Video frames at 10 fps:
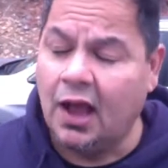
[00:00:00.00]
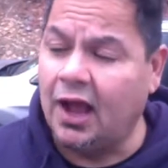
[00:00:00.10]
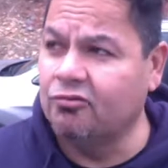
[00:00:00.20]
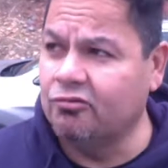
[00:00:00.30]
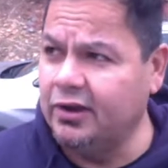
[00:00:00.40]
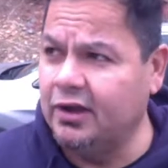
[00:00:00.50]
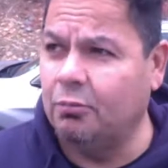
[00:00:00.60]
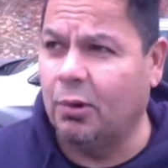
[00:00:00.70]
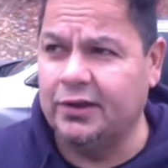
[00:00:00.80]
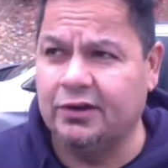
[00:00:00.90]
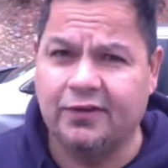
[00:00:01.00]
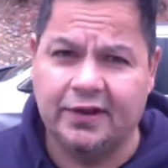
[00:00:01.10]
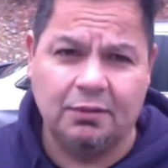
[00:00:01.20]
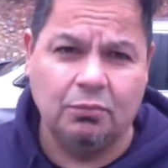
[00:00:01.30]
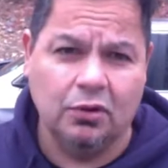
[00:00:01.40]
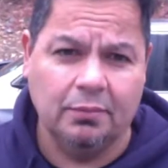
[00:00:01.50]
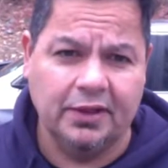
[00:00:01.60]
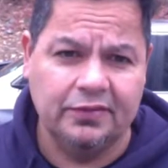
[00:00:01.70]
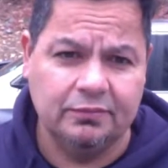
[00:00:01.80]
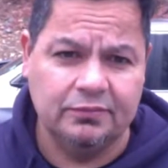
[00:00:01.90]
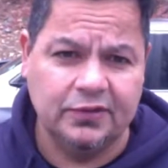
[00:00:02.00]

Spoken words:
I really want you to find out more about them.